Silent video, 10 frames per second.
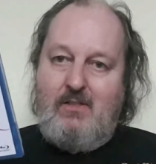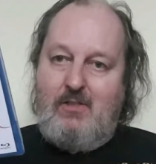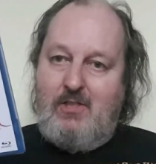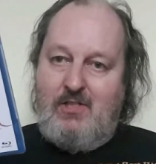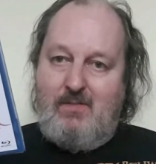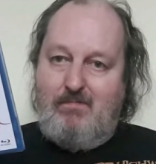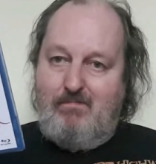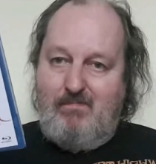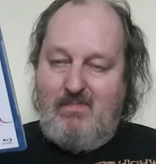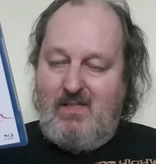just
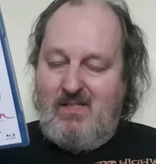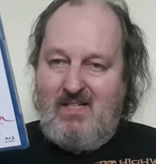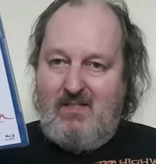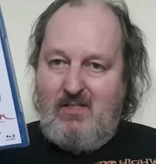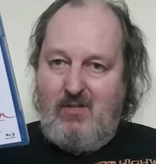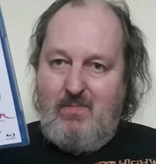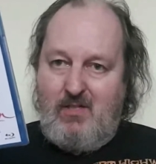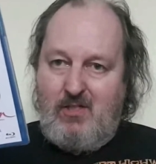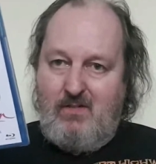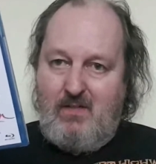too
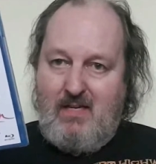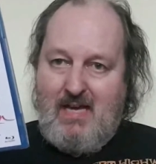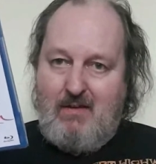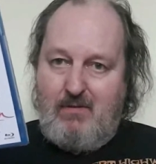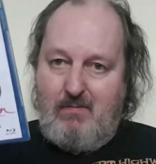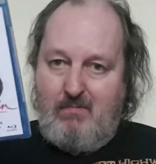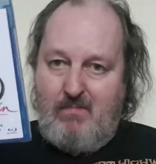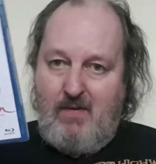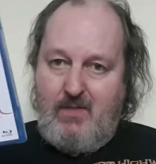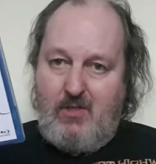much over the